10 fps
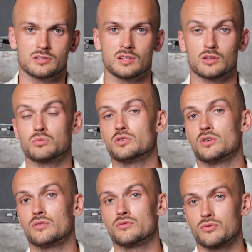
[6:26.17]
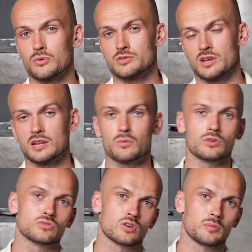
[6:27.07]
that we don't force
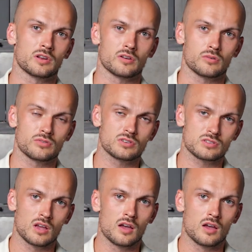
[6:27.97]
anyone to come in an office.